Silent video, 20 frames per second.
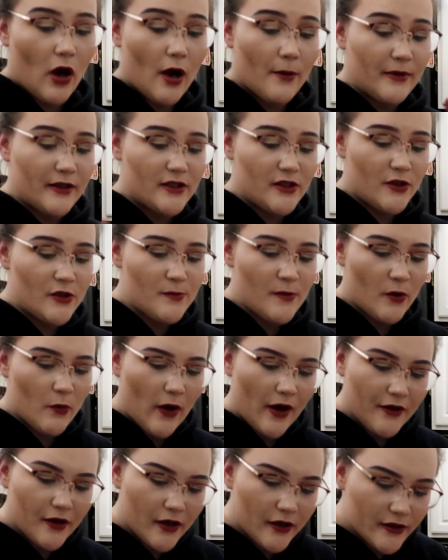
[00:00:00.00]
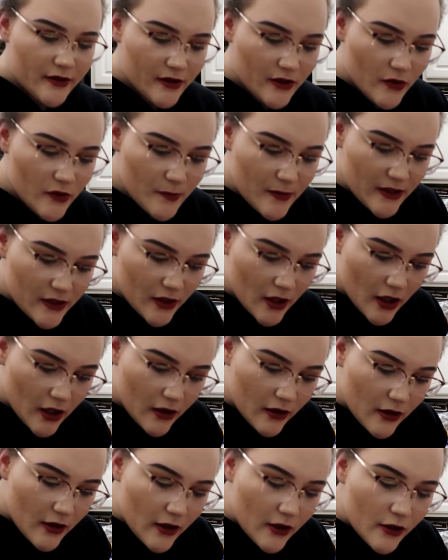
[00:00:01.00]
Um, excuse me, weather. Excuse me, sir.